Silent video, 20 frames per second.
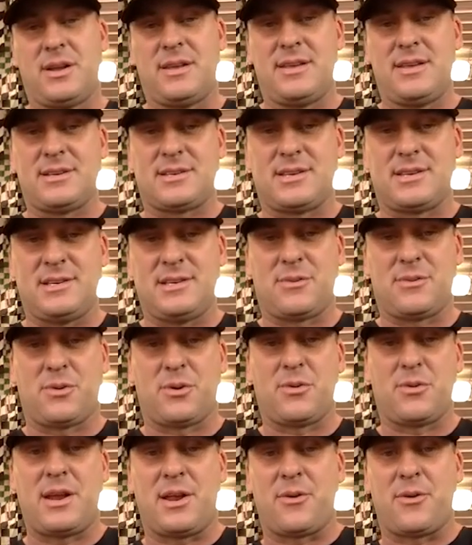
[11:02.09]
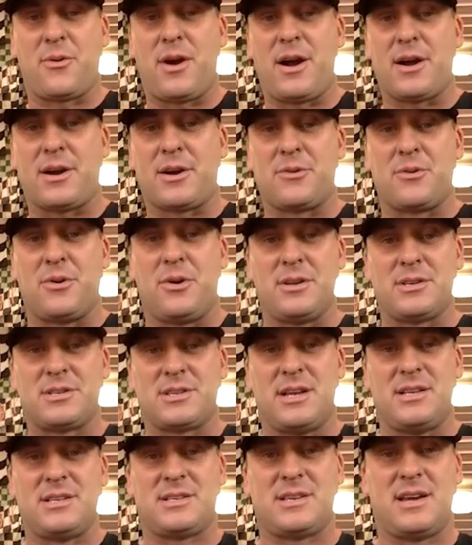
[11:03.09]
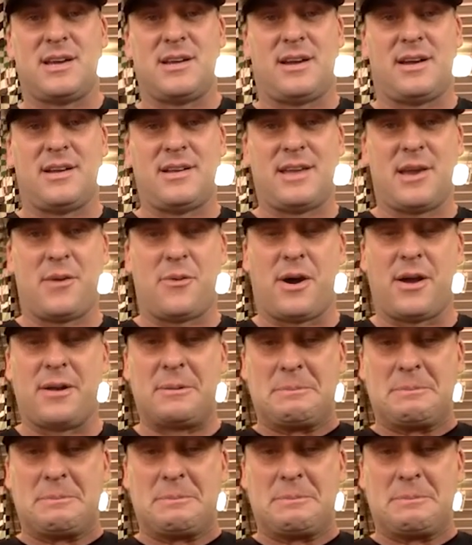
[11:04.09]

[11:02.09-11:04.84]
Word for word: into this season, we're ready to rock and roll at Sunset on day one.